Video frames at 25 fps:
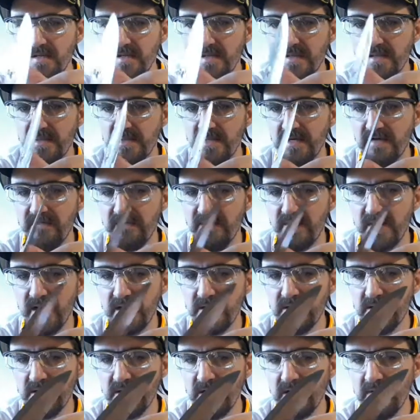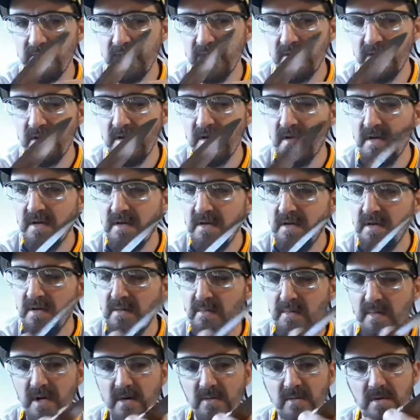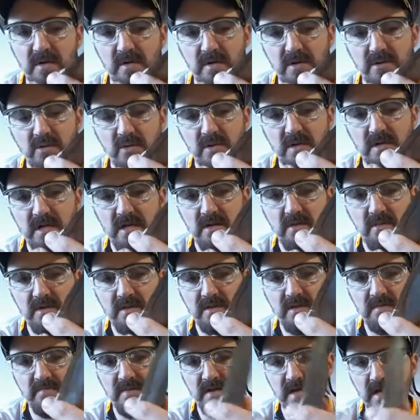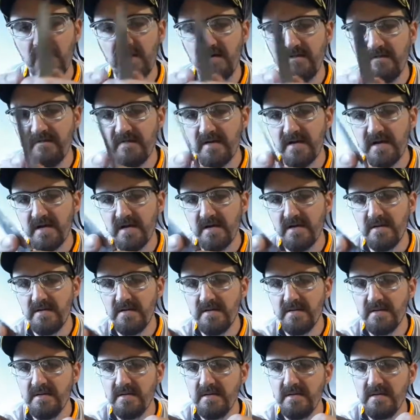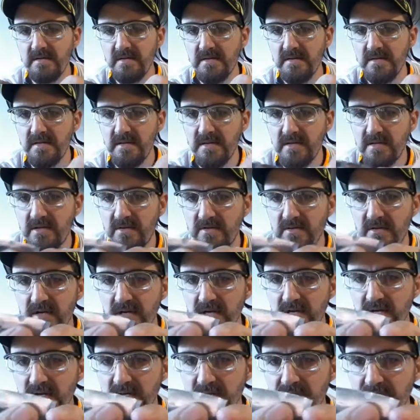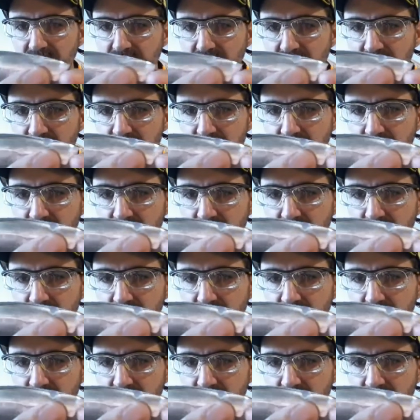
all this stuff matched up. But when I was working with the power file, it created a big